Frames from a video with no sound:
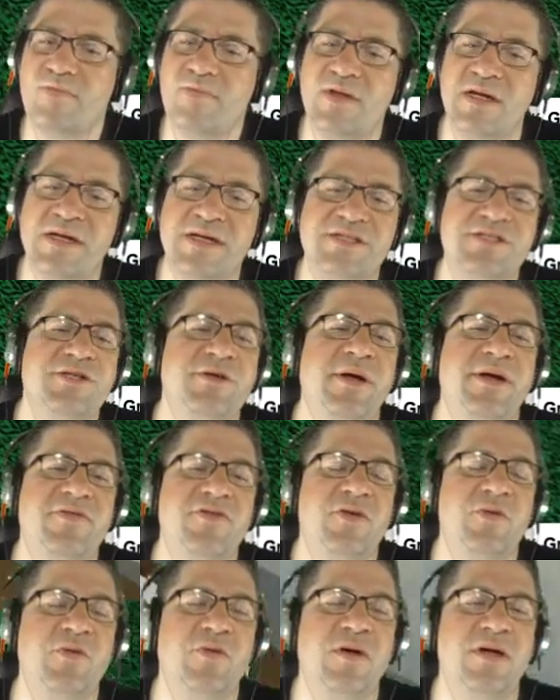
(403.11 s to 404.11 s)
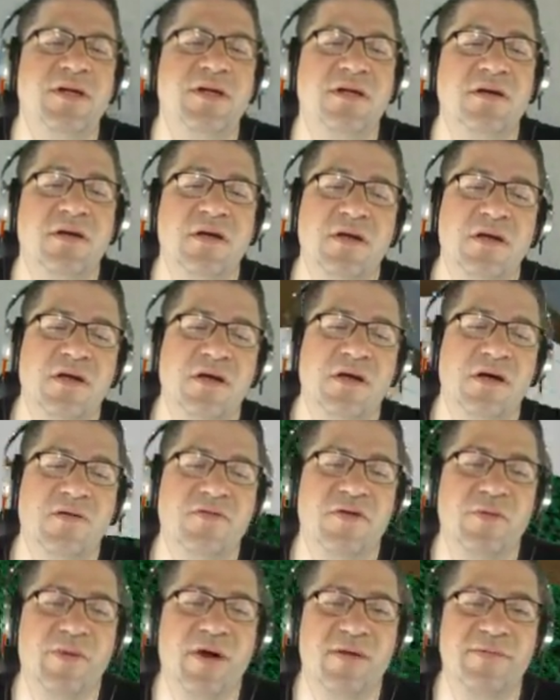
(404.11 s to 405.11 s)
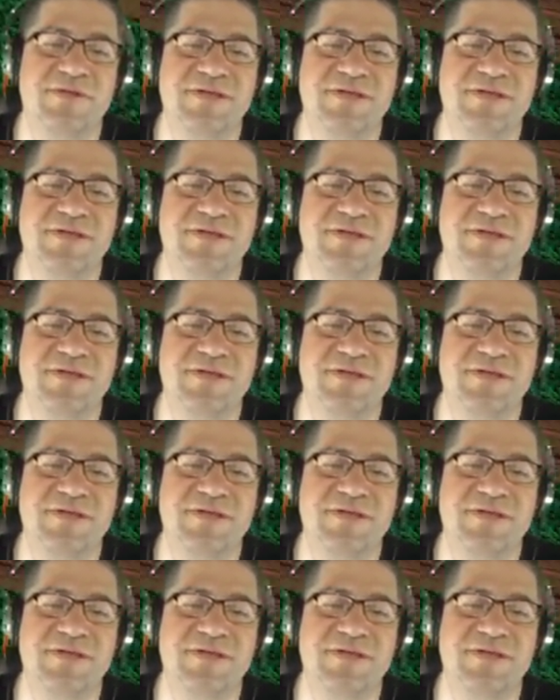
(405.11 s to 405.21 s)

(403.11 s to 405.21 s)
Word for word: Because you have to run over to Bob's